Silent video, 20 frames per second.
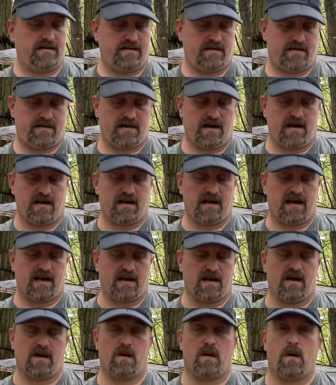Kind of like
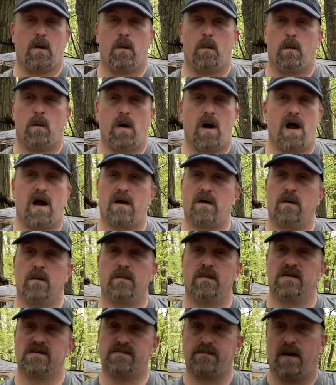a wok
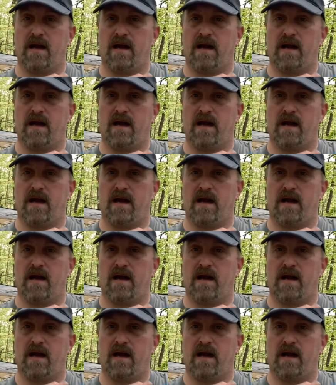almost,